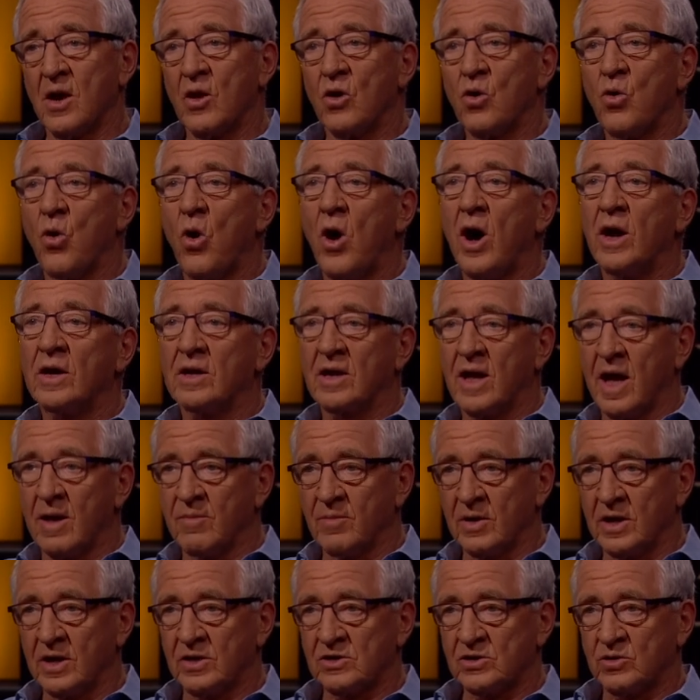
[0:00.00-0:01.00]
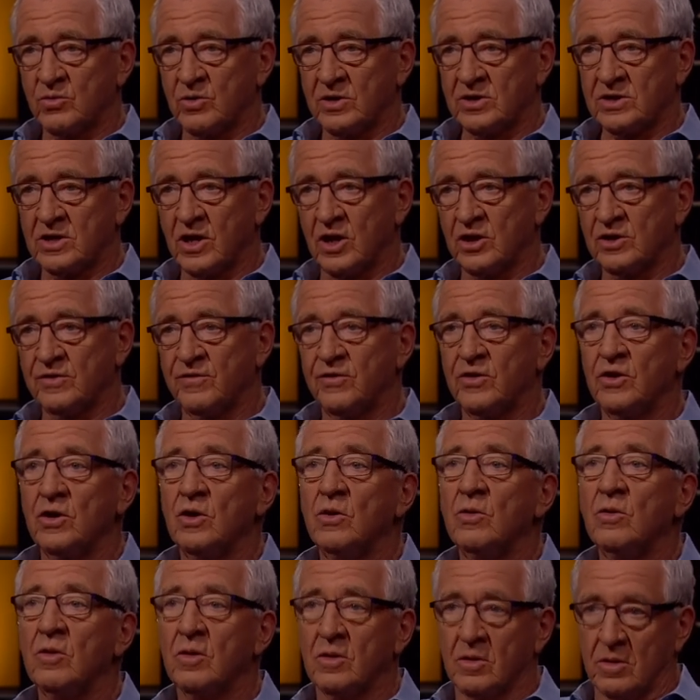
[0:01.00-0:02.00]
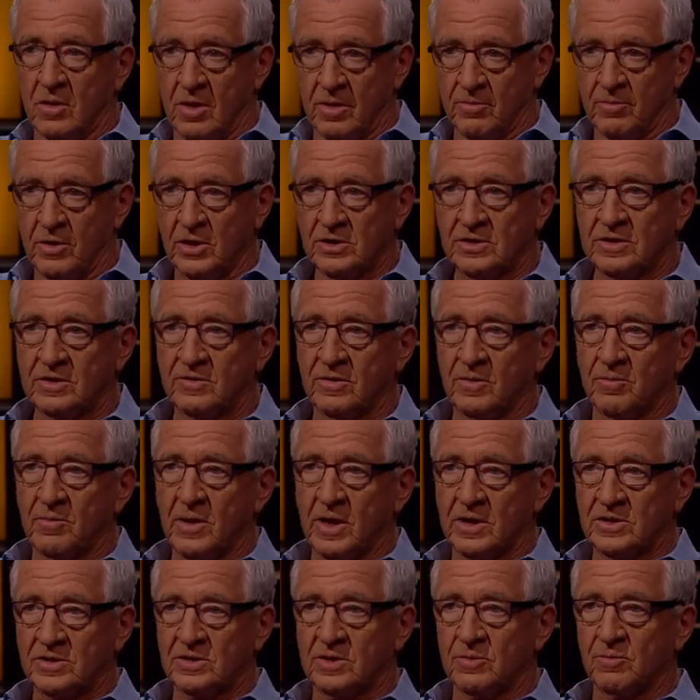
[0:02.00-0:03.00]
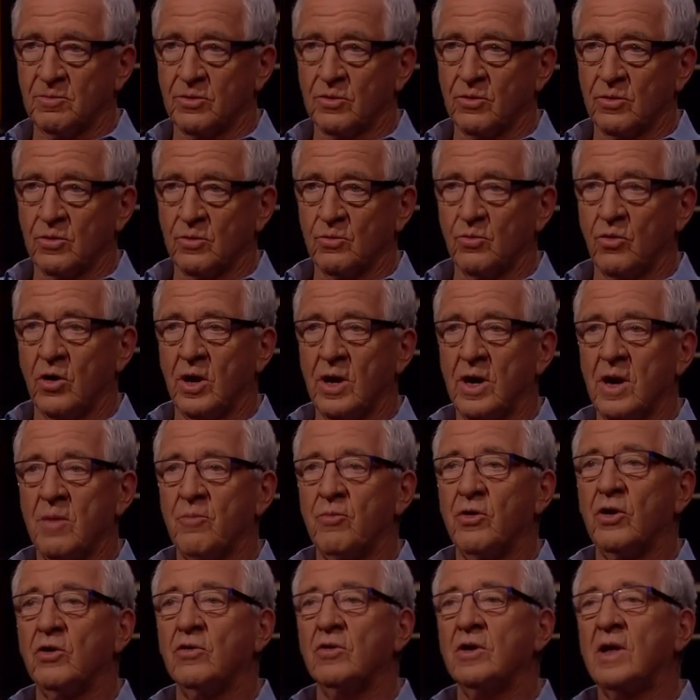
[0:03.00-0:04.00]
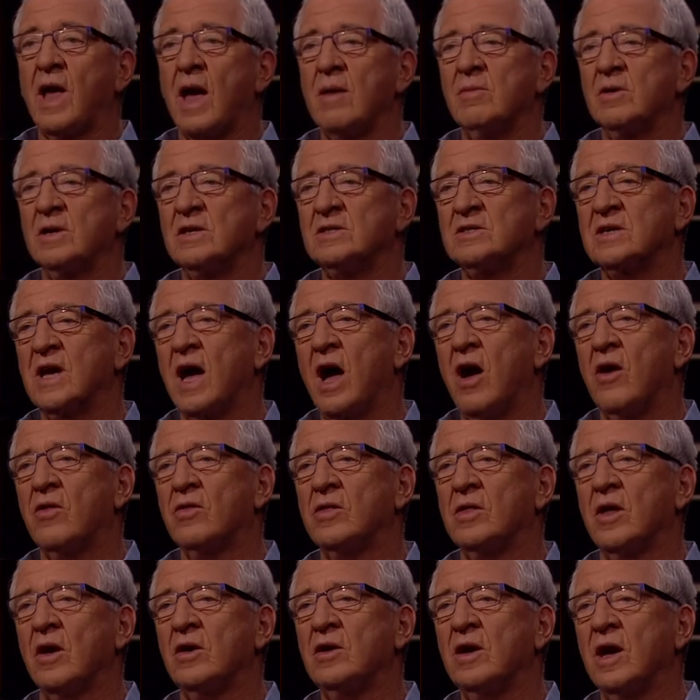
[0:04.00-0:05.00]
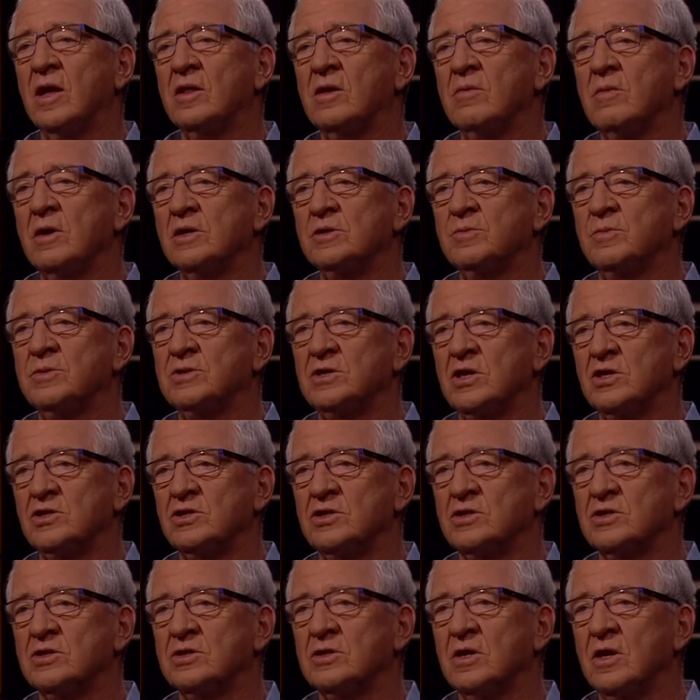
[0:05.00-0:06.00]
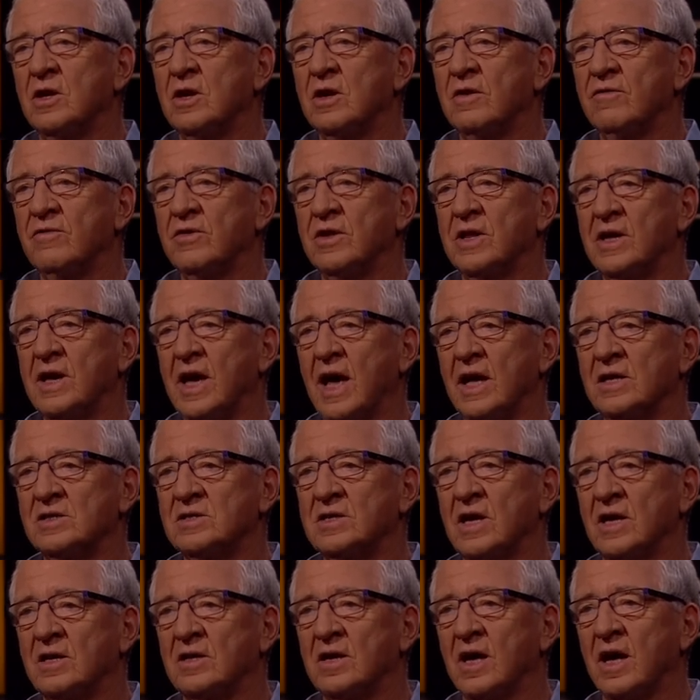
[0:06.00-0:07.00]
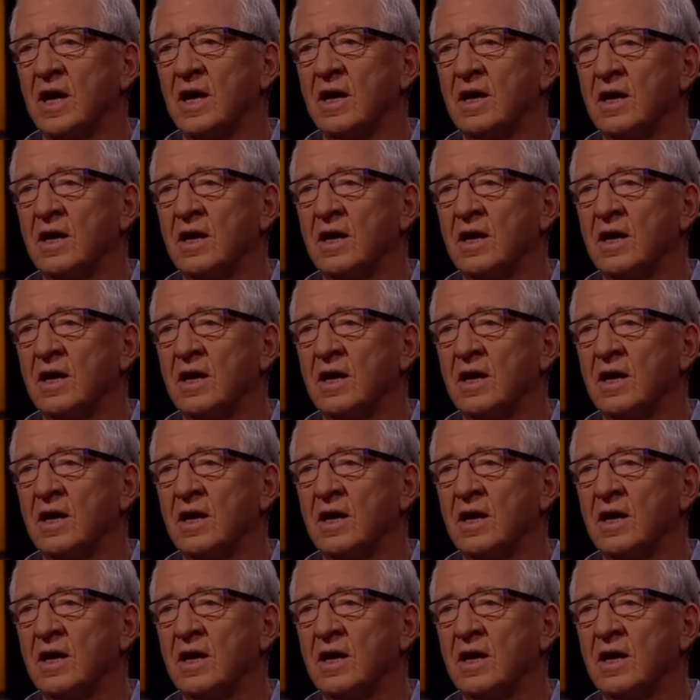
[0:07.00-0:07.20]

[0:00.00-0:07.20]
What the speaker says: Quiet game against West Coast for you, like most of your mates in blue and white. Pretty good game against Carlton, though. You had the most possessions for the Cats that day.